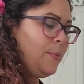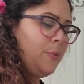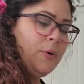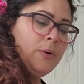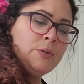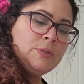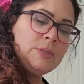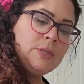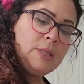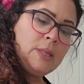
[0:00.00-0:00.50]

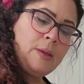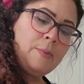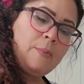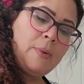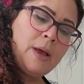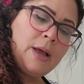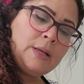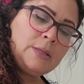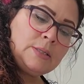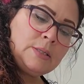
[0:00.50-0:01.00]
person
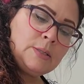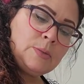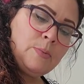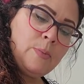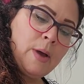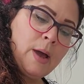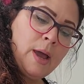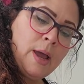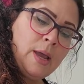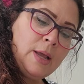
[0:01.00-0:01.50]
that passes
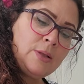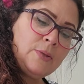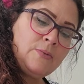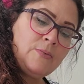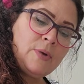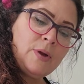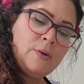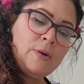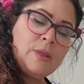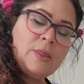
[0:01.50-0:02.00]
by. It's
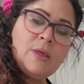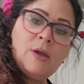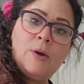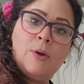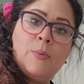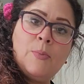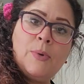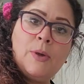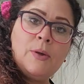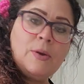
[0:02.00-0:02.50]
very
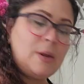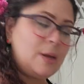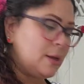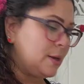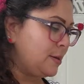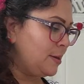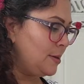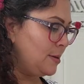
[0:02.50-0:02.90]
therapeutic.